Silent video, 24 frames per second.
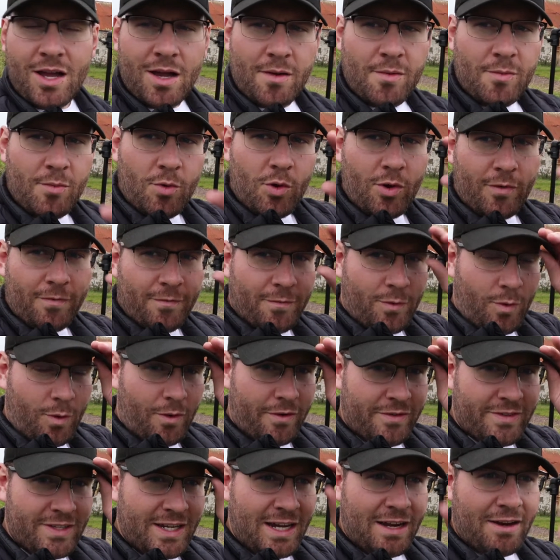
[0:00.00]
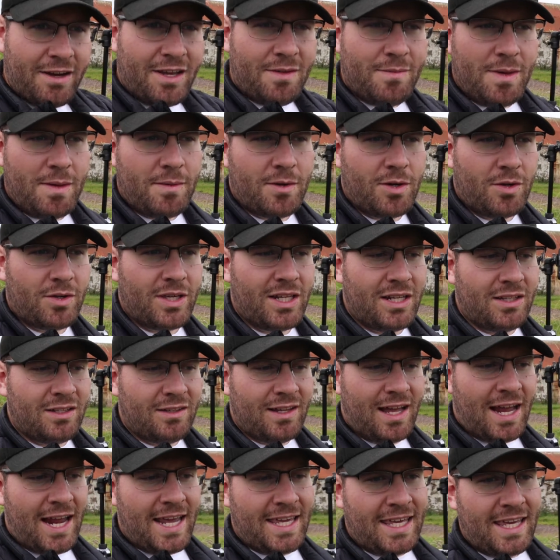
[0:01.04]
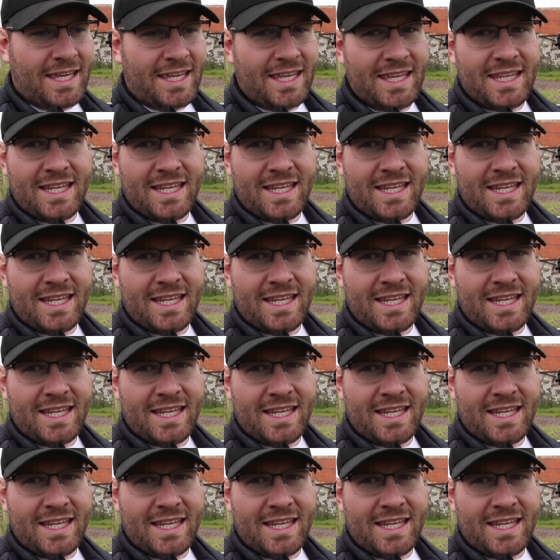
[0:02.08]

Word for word: a more forested area maybe we'll get a little hiking